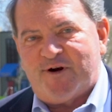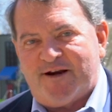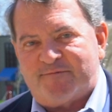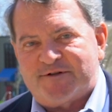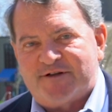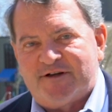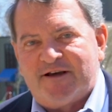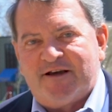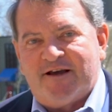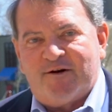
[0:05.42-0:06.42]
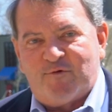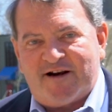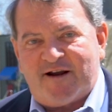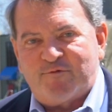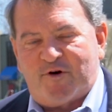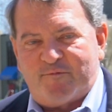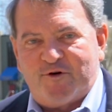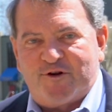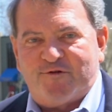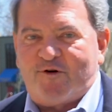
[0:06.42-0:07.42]
Williams. And welcome to our
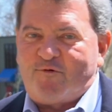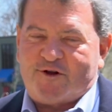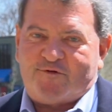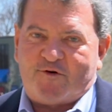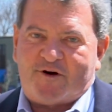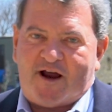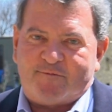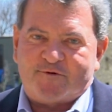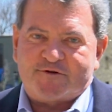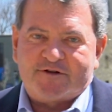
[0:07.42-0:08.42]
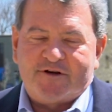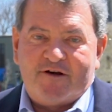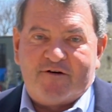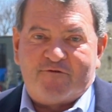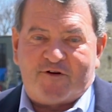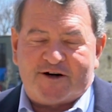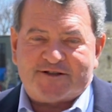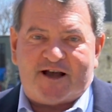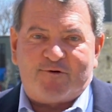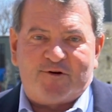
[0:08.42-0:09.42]
beautiful waterfront campus.
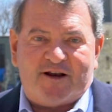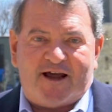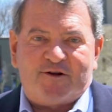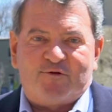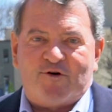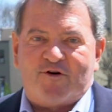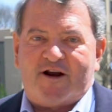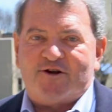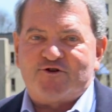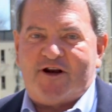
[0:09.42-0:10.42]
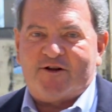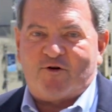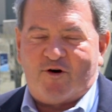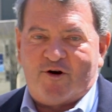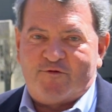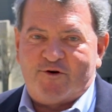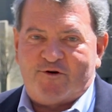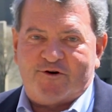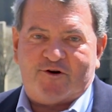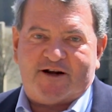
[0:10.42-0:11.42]
First, I would like to congratulate all of
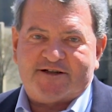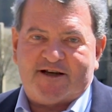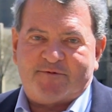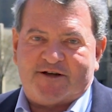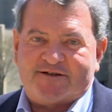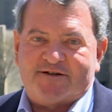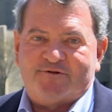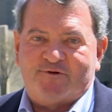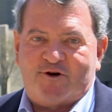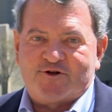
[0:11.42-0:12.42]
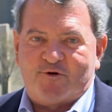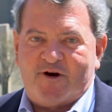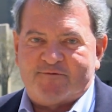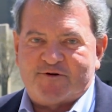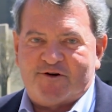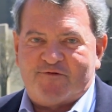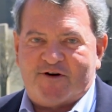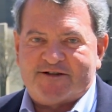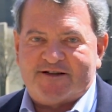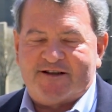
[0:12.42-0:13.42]
you on your acceptance to Roger Williams
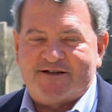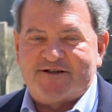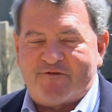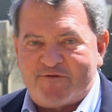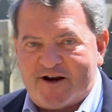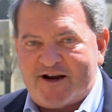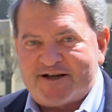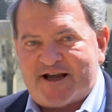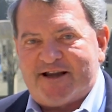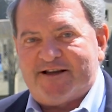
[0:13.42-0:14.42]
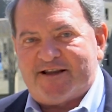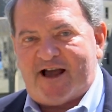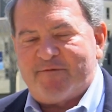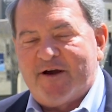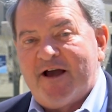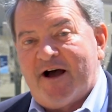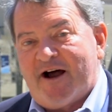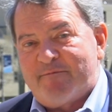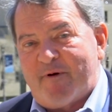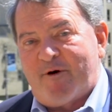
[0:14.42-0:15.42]
University. This is a very exciting time.
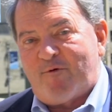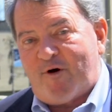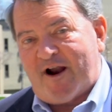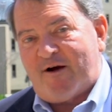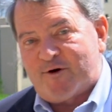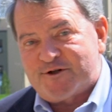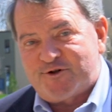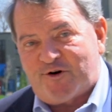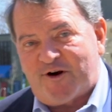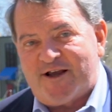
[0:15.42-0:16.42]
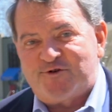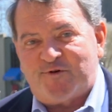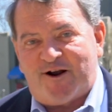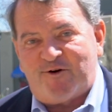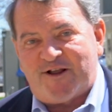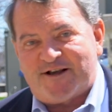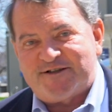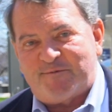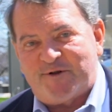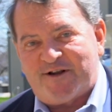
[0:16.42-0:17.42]
I remember when I was your age when I got
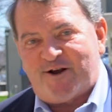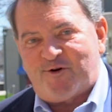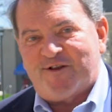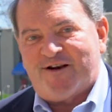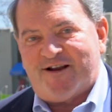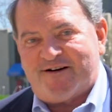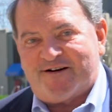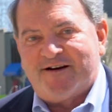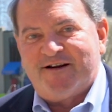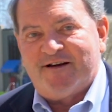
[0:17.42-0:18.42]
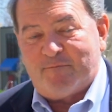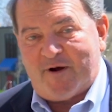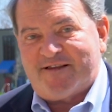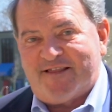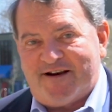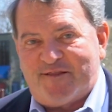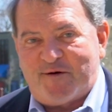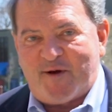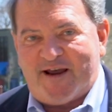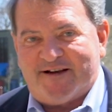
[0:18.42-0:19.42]
accepted and I got the letter back then in
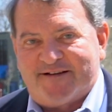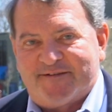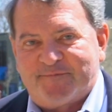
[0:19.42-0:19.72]
the mail.